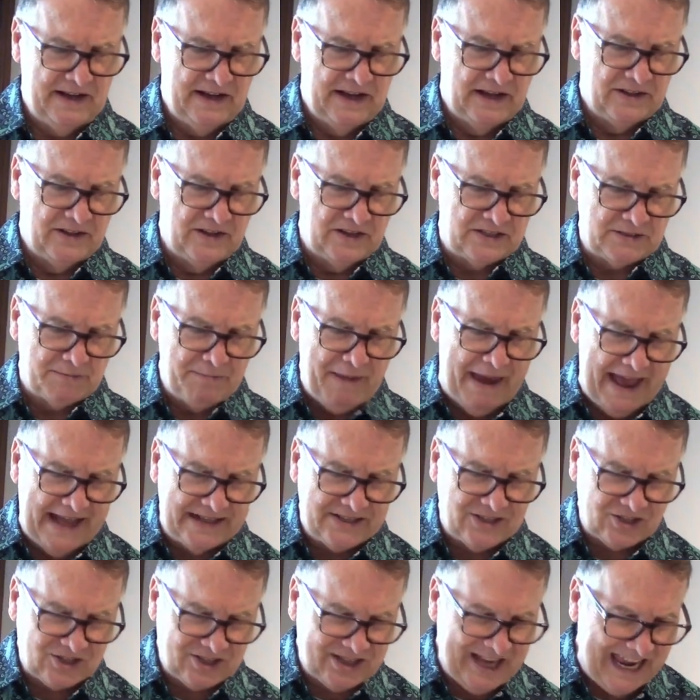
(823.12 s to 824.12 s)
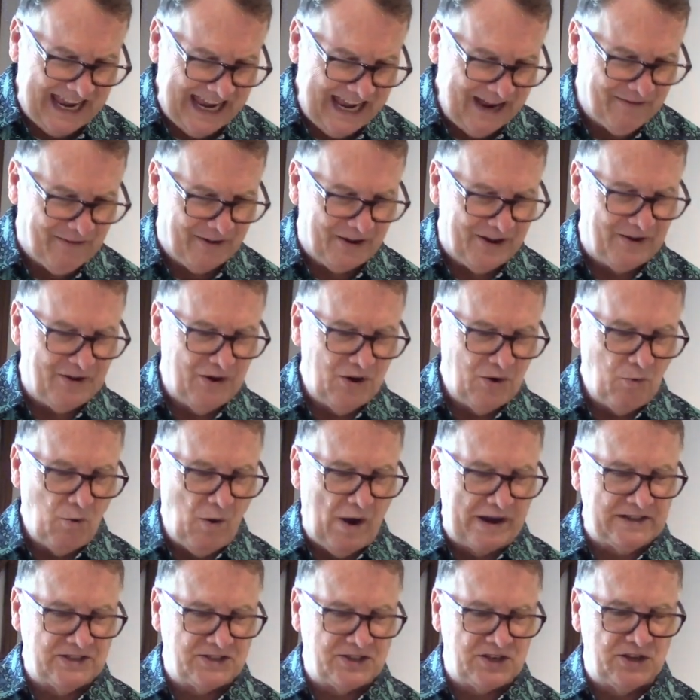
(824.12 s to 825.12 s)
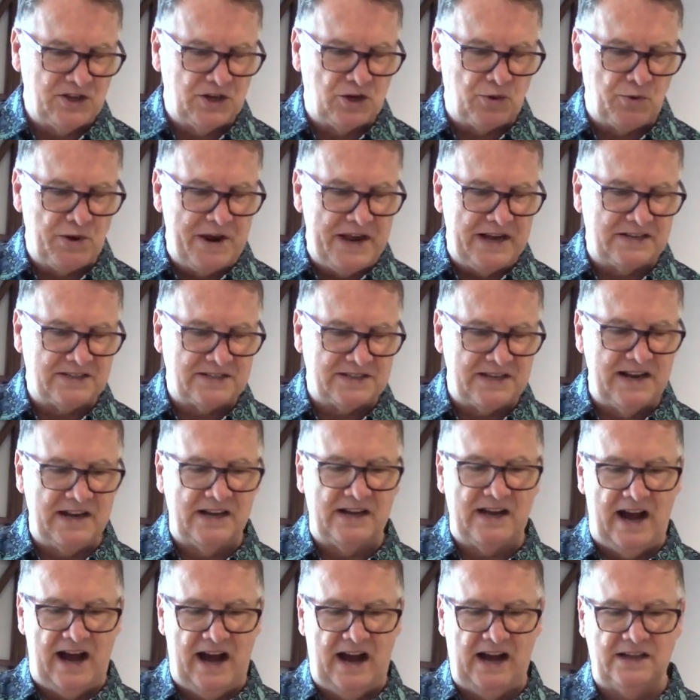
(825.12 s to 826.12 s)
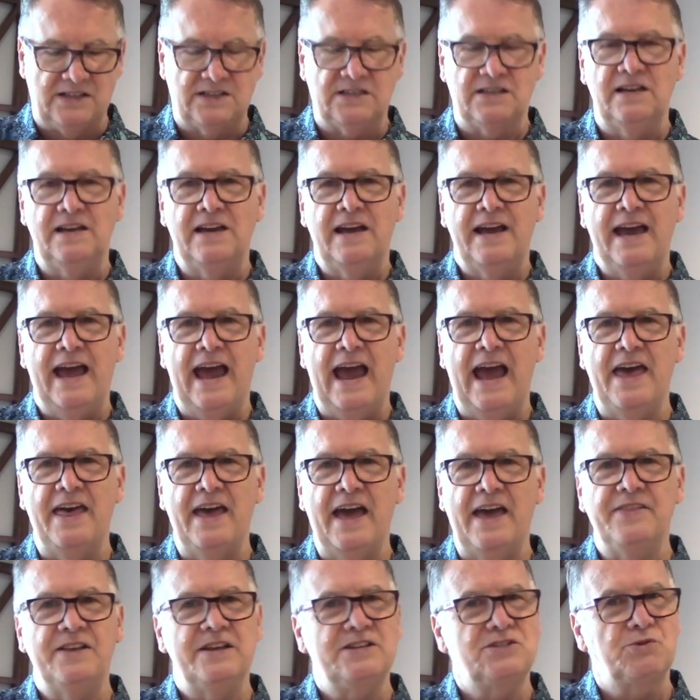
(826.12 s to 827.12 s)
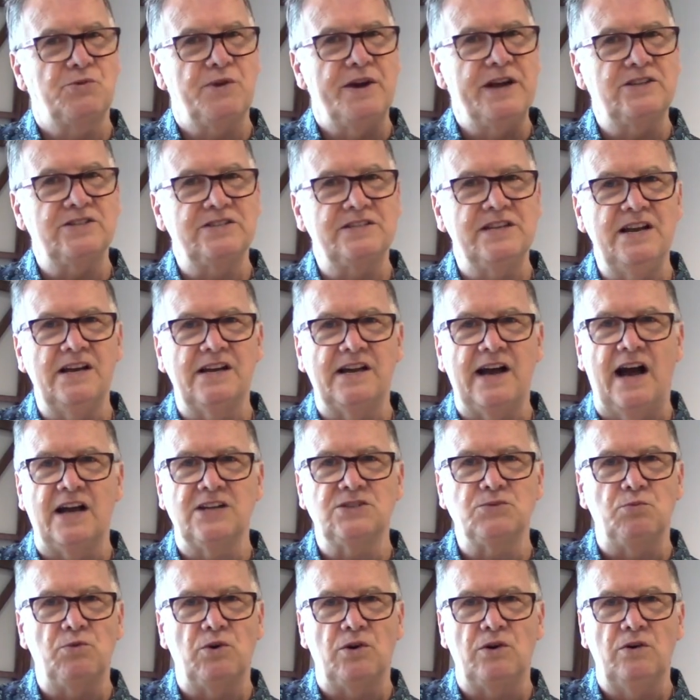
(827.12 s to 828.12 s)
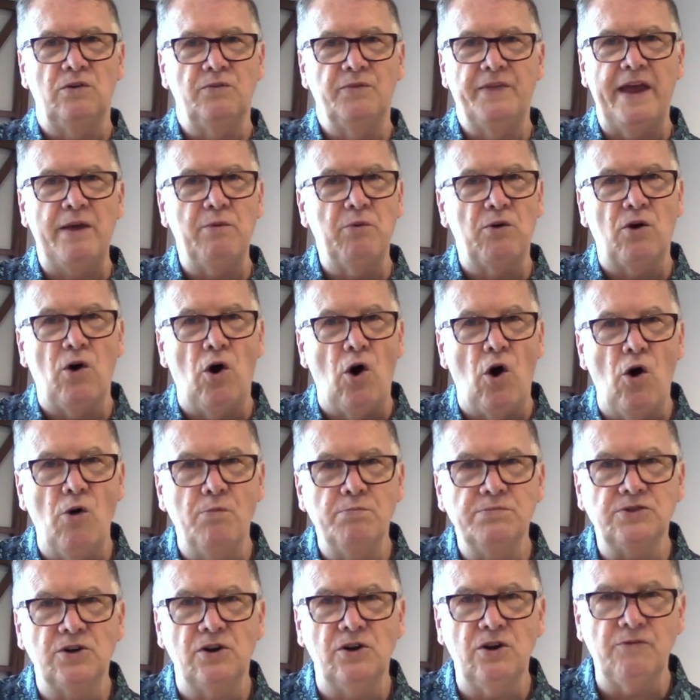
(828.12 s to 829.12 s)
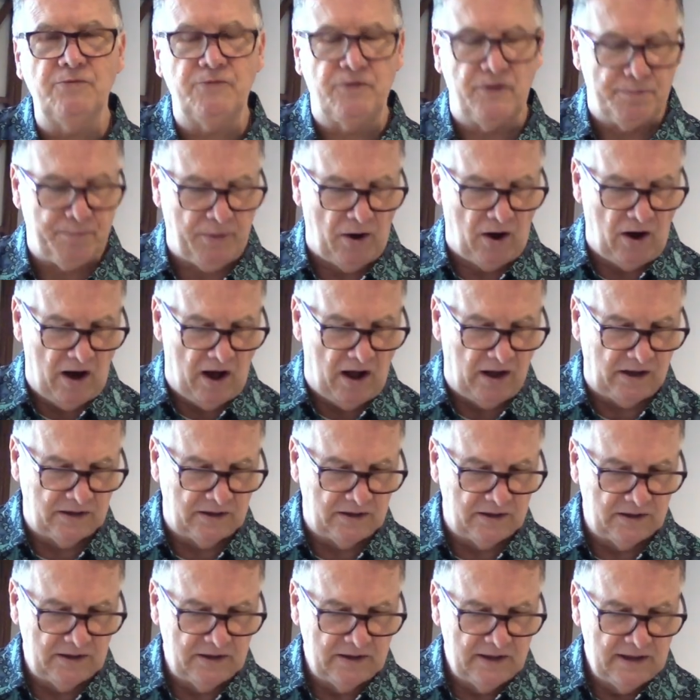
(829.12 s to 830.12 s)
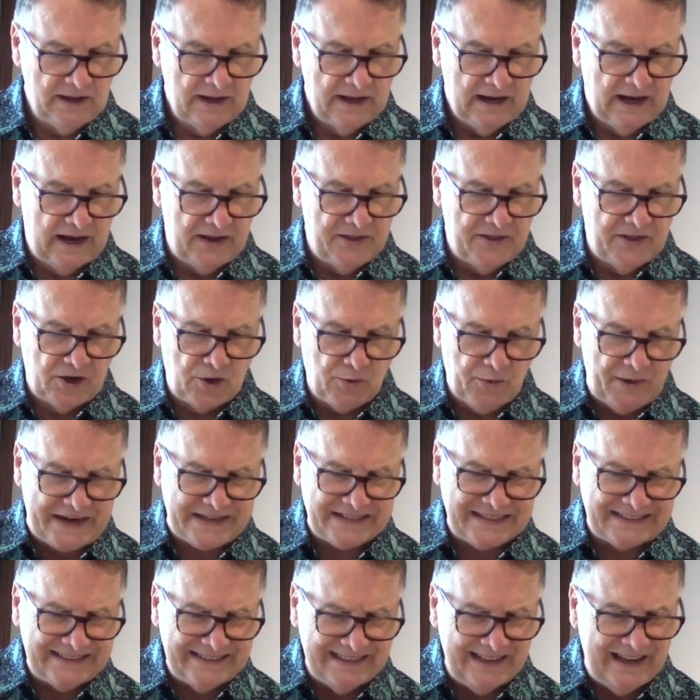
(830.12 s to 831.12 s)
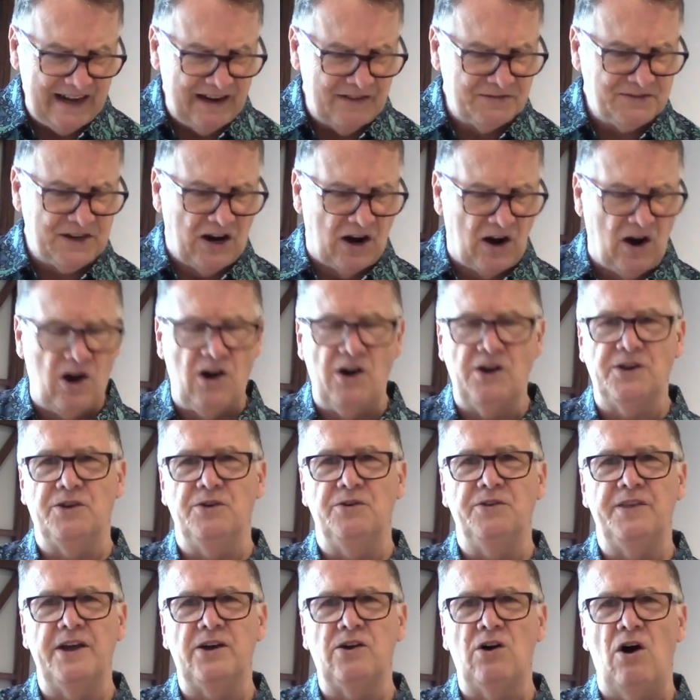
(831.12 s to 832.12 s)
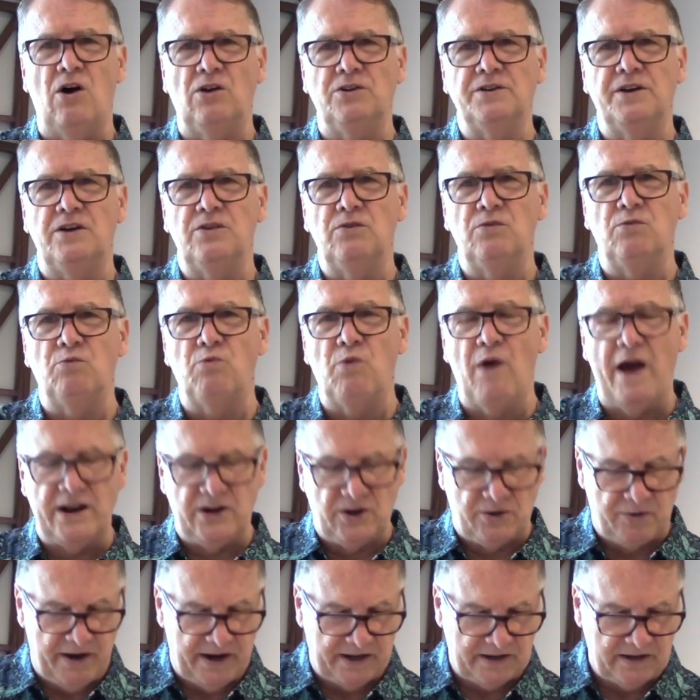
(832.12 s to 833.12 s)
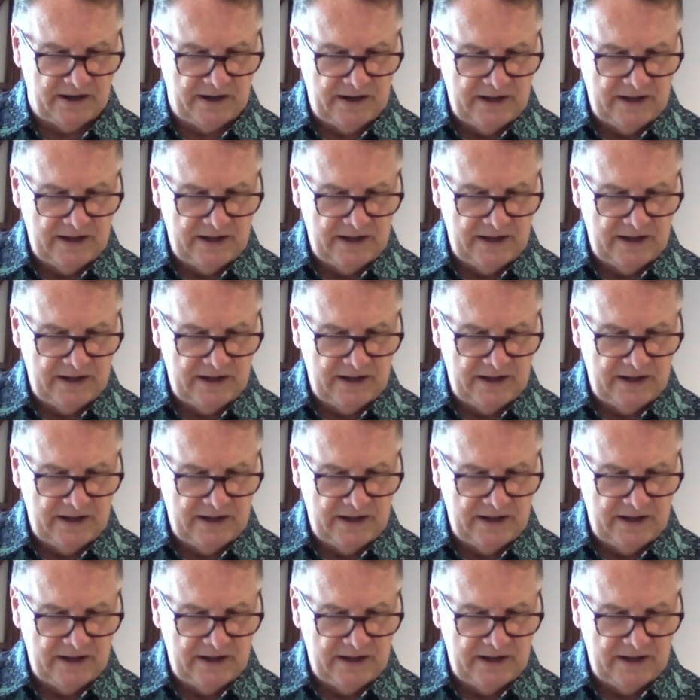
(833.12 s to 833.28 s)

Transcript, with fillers: this man Stephen went into the Greek synagogues, and, and these Greek synagogues were they were home turf for Paul. Uh, the Greeks loved to argue. They called it rhetoric.